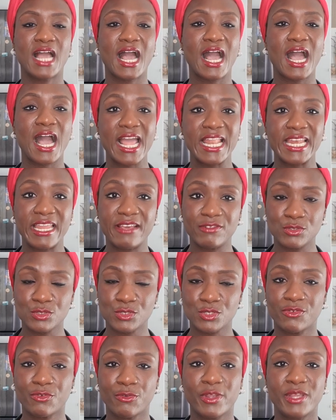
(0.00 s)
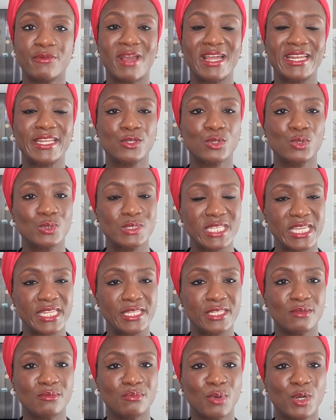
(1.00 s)
High levels of free radicals
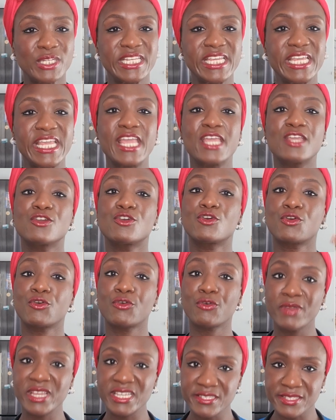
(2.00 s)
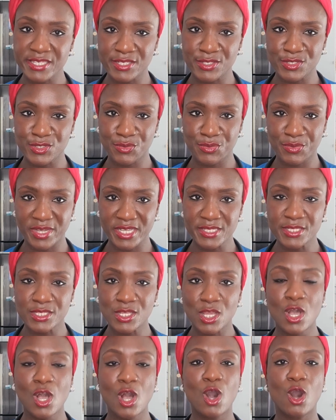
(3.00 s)
in the body increases the
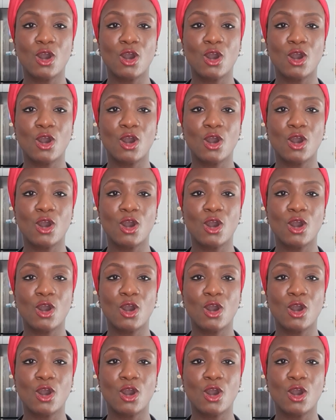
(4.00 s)
risk